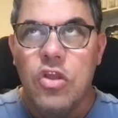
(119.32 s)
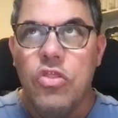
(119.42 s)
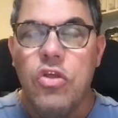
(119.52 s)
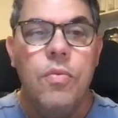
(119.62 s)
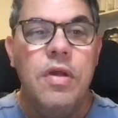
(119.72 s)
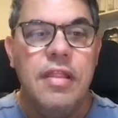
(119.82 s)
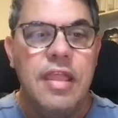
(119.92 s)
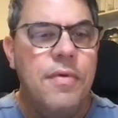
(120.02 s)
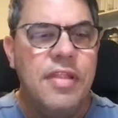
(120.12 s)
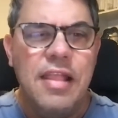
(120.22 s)

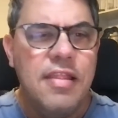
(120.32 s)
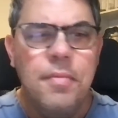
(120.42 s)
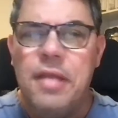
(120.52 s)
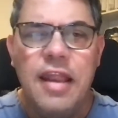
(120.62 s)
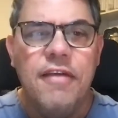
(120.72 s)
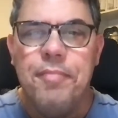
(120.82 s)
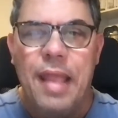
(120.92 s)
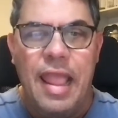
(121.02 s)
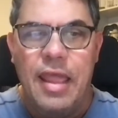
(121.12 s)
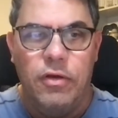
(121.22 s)
he was on some kind of
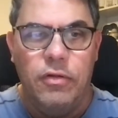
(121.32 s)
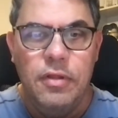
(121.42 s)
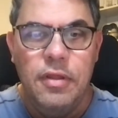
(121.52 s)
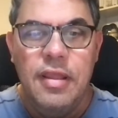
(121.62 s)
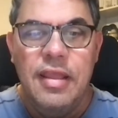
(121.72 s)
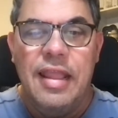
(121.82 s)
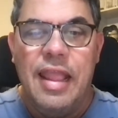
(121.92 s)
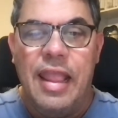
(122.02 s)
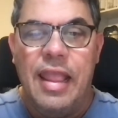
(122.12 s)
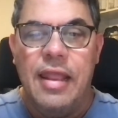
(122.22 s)
panel,
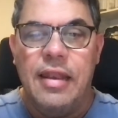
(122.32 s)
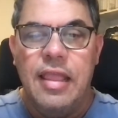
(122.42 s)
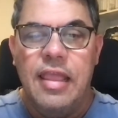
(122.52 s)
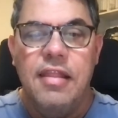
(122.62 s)
and he